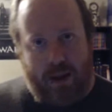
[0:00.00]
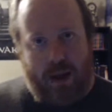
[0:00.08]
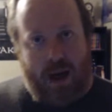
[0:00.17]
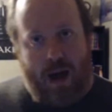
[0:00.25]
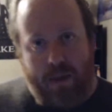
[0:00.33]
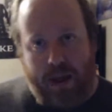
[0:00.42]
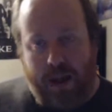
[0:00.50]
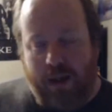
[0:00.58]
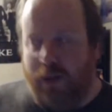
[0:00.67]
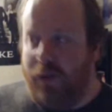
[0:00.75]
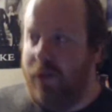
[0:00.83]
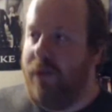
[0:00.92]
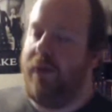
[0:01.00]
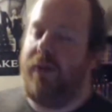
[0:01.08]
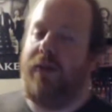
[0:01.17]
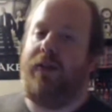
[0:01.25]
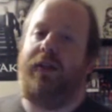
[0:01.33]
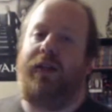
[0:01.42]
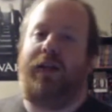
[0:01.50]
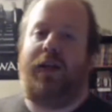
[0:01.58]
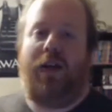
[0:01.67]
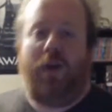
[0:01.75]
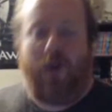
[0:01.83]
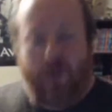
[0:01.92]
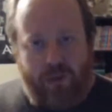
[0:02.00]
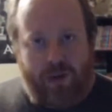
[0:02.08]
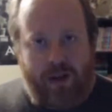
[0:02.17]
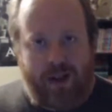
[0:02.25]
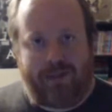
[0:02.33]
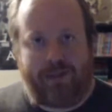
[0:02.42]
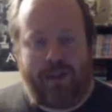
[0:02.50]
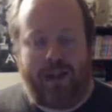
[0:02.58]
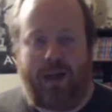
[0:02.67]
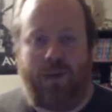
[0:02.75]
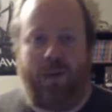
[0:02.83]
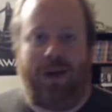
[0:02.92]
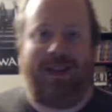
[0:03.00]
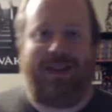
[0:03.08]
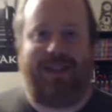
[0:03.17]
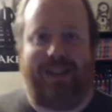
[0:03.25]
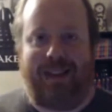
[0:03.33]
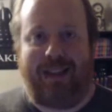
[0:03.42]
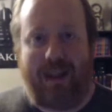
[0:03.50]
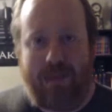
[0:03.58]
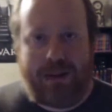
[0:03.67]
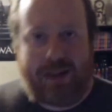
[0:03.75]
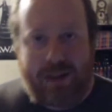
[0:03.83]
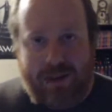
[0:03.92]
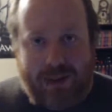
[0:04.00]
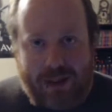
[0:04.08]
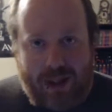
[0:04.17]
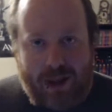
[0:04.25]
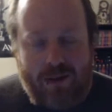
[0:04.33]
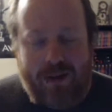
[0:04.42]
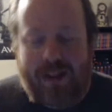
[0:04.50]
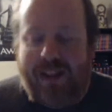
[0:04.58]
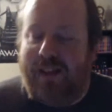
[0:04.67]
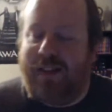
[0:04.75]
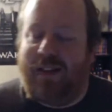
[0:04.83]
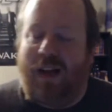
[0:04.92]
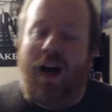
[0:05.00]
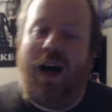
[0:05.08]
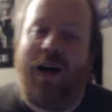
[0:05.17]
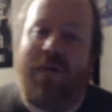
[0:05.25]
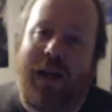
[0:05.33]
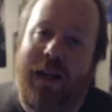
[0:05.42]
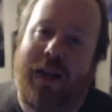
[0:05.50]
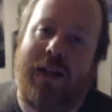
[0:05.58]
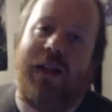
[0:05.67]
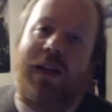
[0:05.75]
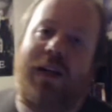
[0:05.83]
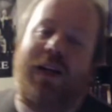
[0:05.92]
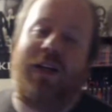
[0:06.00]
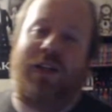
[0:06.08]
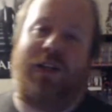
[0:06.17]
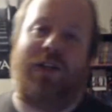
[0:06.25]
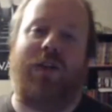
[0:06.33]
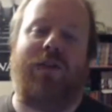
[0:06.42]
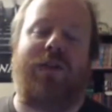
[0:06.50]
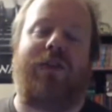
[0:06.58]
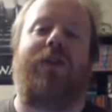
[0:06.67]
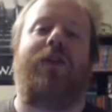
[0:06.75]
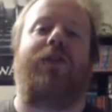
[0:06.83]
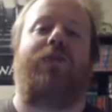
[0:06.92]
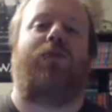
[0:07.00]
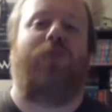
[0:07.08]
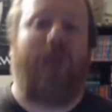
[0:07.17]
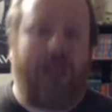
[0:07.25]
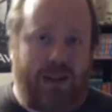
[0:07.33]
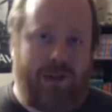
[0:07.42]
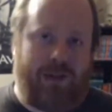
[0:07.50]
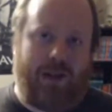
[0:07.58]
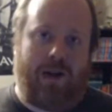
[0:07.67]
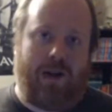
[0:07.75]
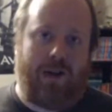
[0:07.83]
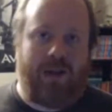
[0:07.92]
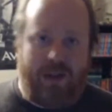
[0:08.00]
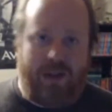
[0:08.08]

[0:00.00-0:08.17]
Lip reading: I mean, dude, get over it. It's been like, what, 6 episodes ago? Good God, man. You're holding a grudge way too long.